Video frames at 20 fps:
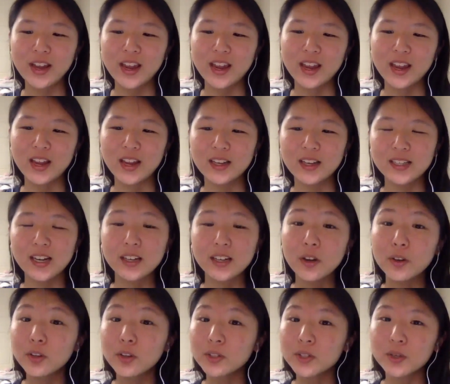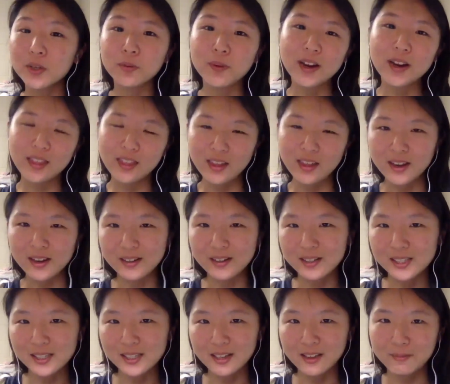and I know you'll do great
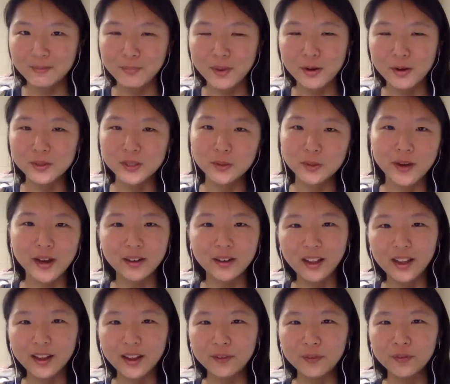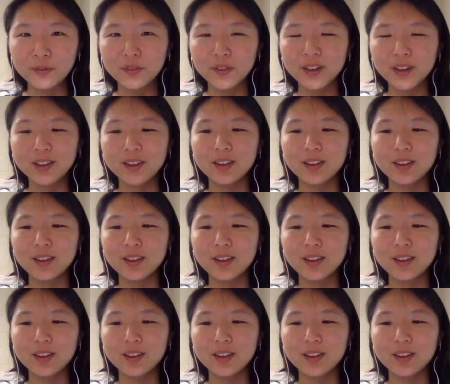things in post-grad life.